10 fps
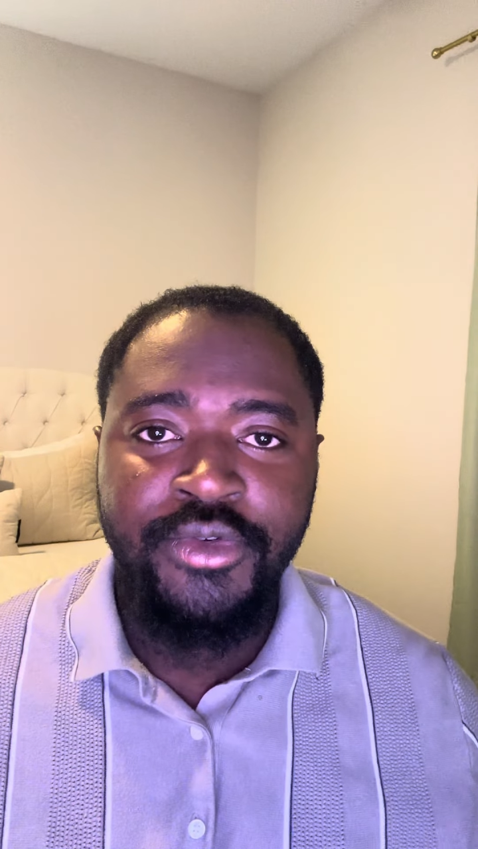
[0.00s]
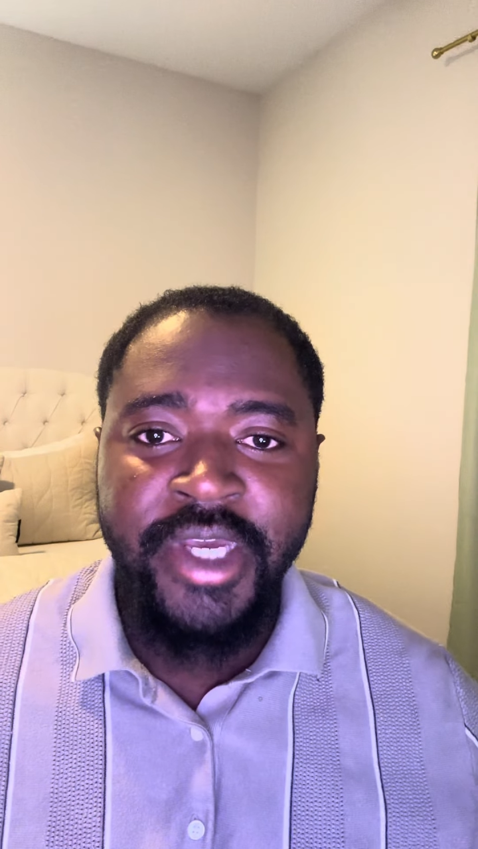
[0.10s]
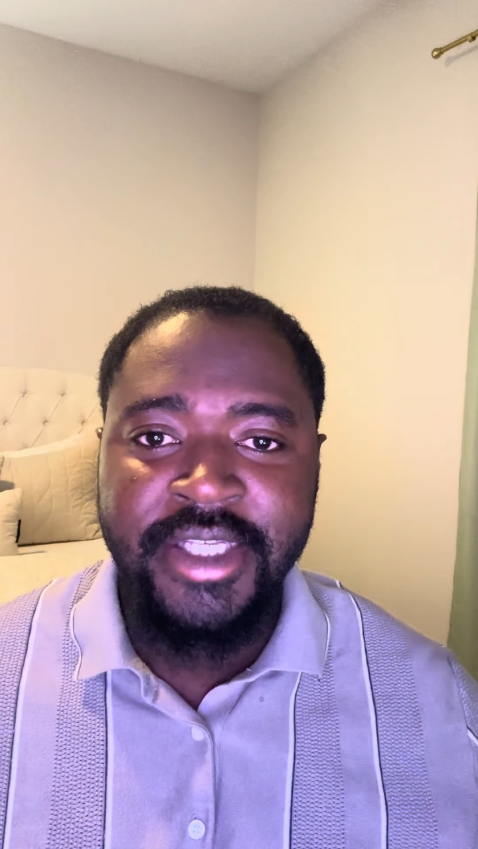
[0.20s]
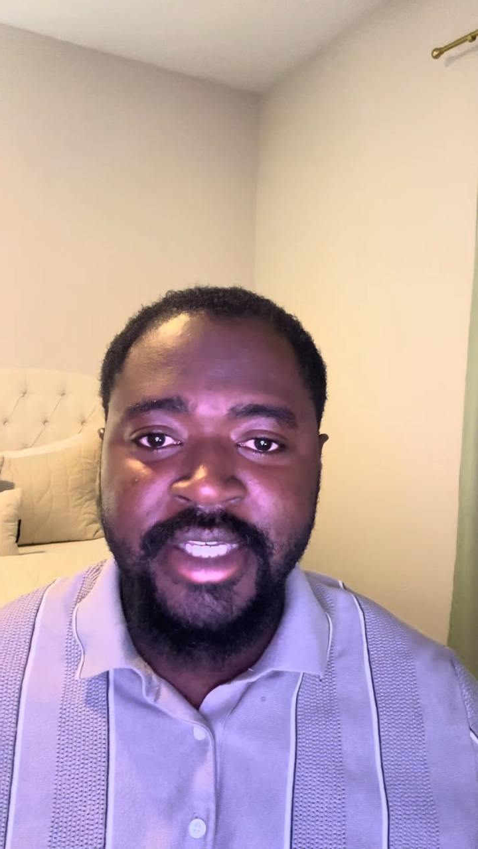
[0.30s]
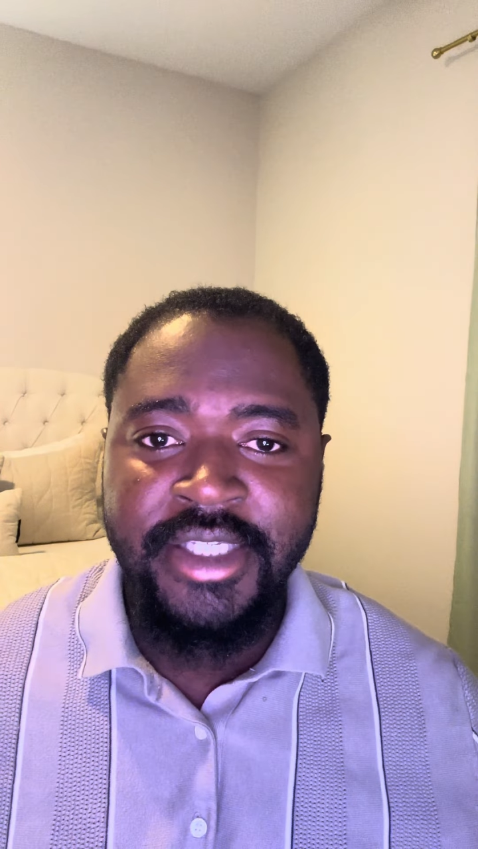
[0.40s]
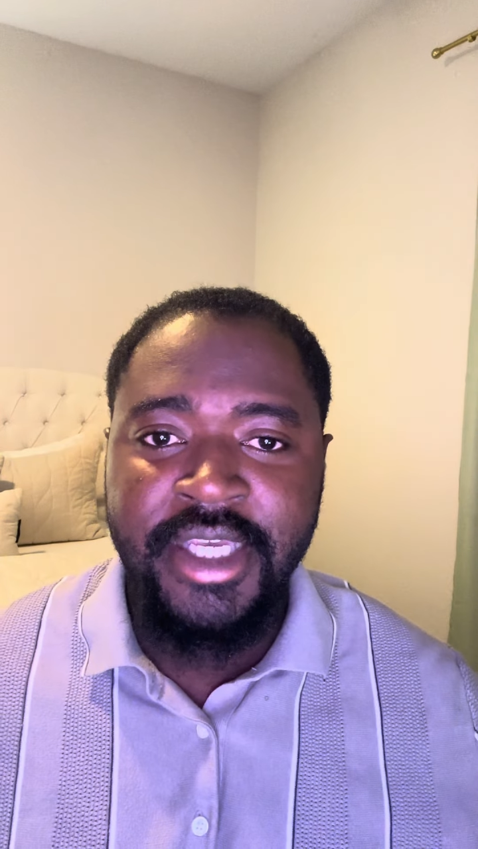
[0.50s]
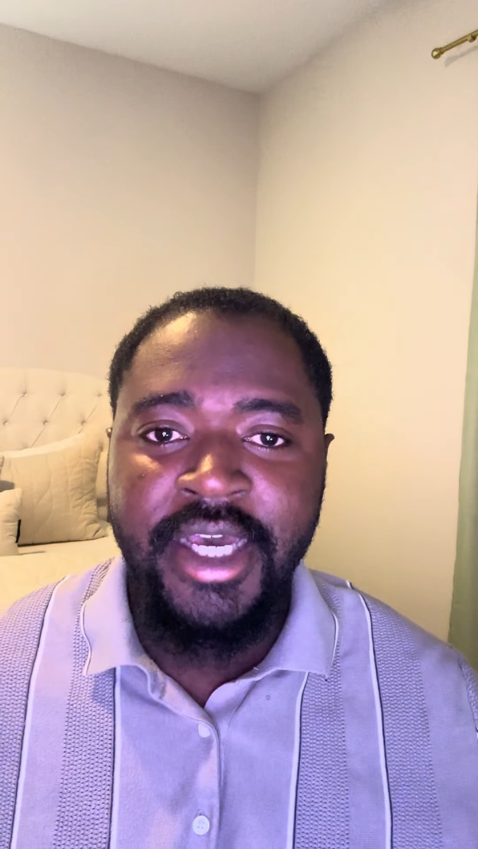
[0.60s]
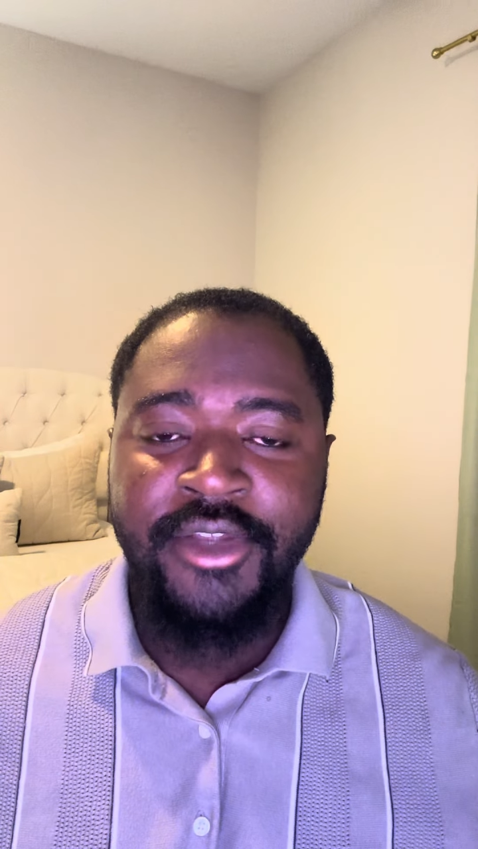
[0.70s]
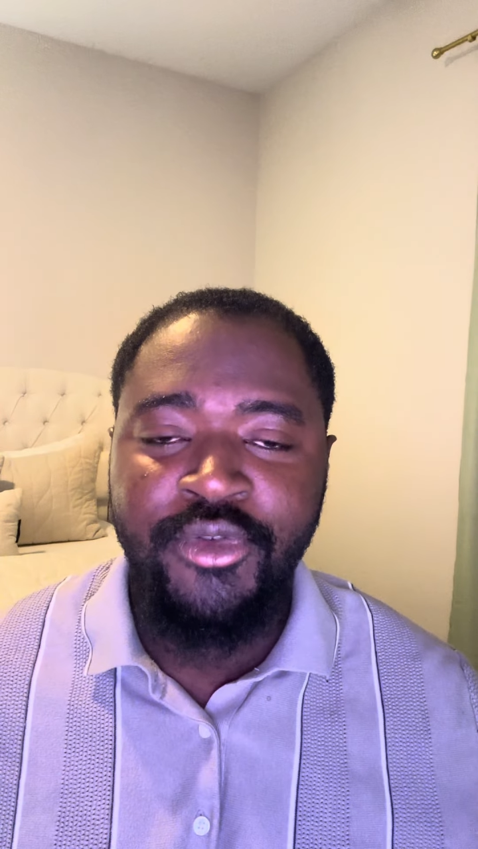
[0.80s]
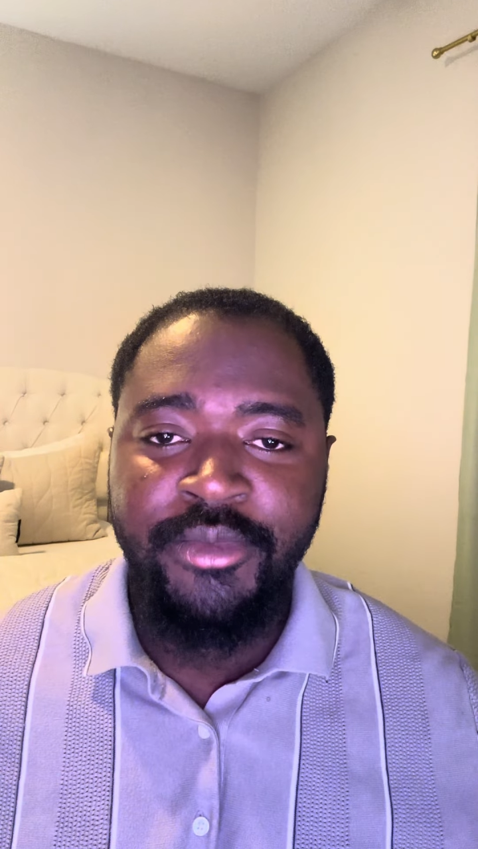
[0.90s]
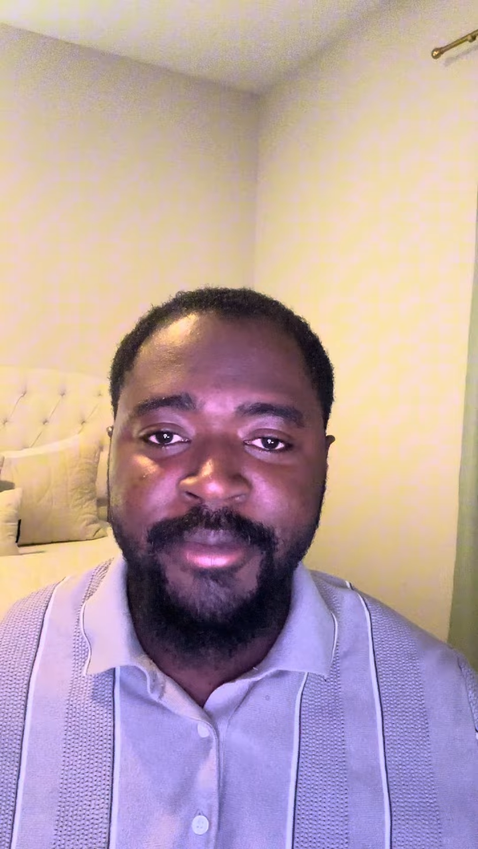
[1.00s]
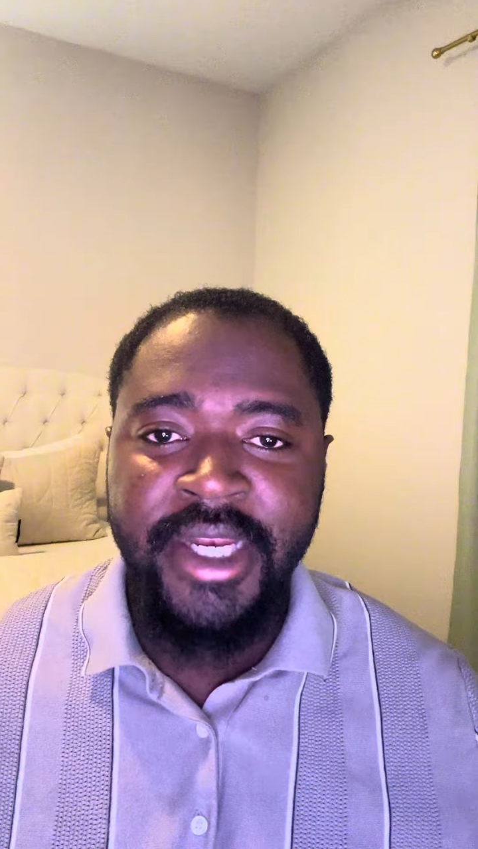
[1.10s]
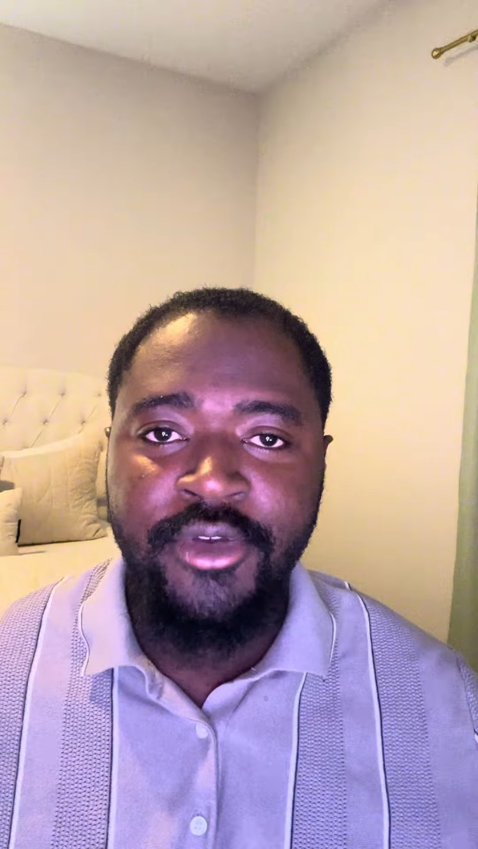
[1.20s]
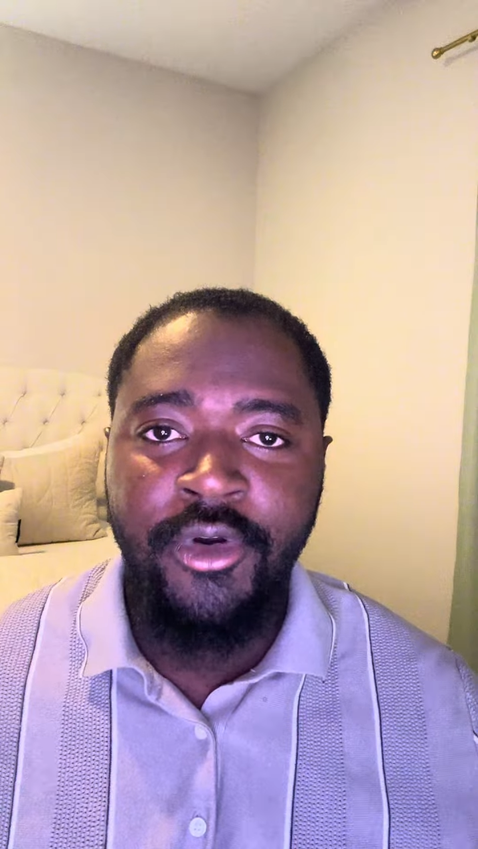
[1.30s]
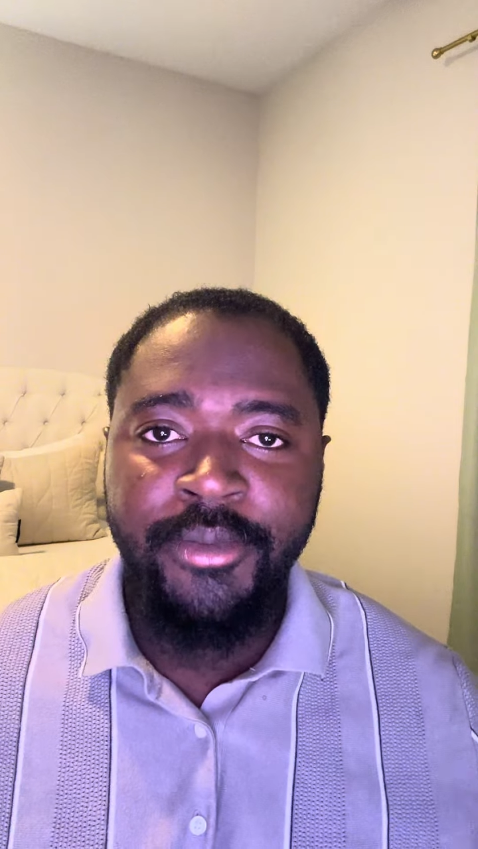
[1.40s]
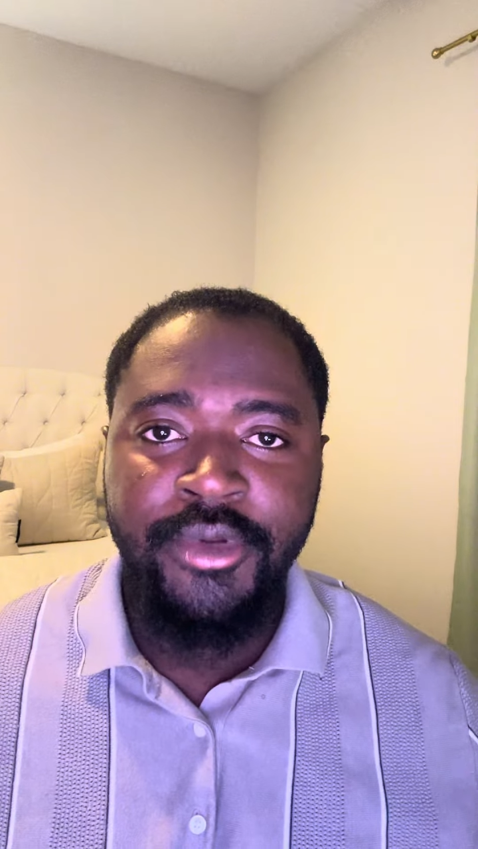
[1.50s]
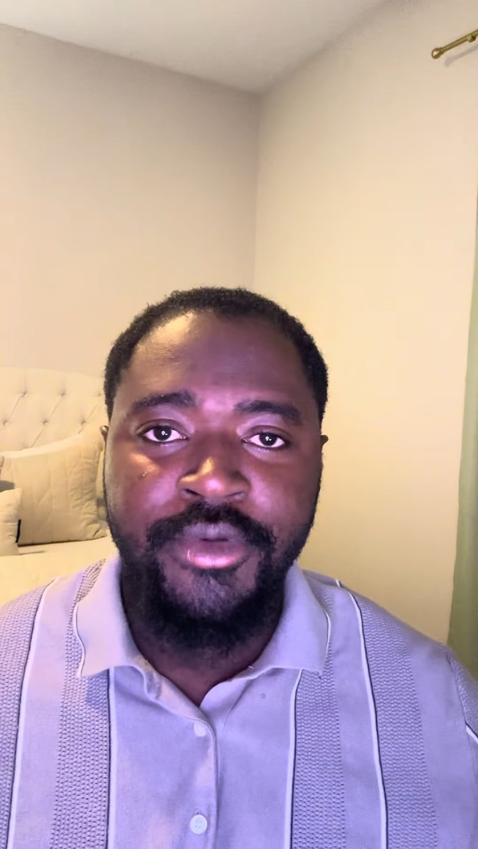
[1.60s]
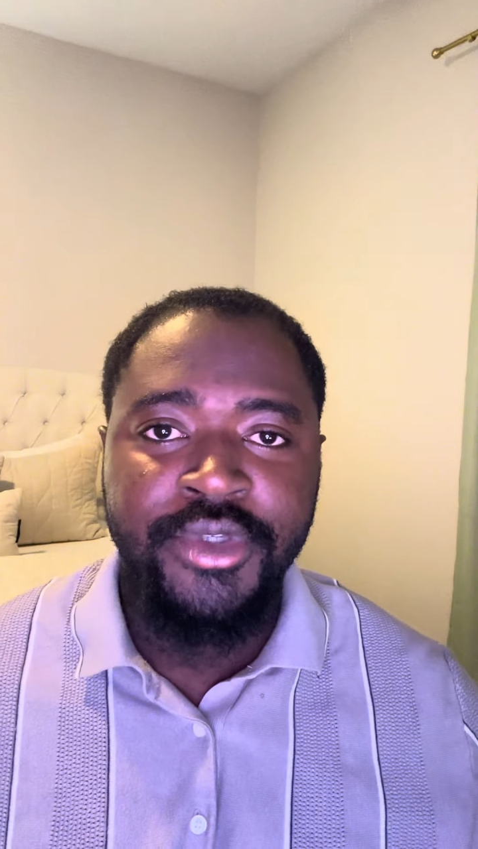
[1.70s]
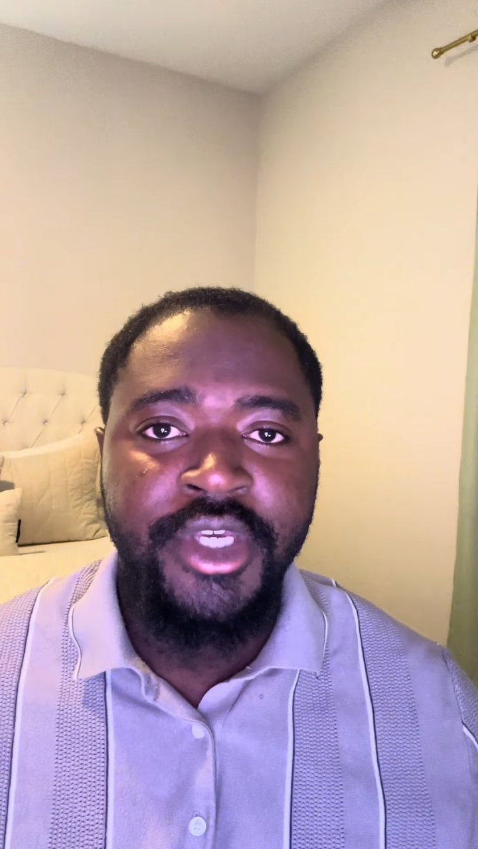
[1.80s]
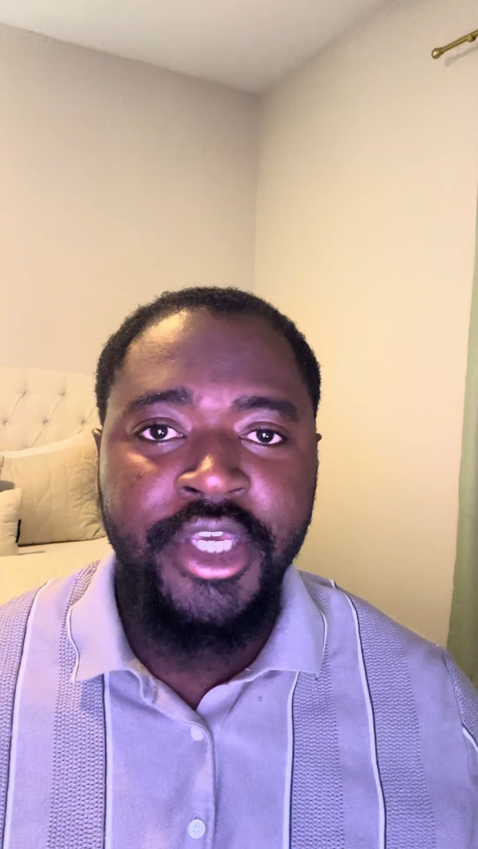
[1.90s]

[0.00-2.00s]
guys can see how to properly upload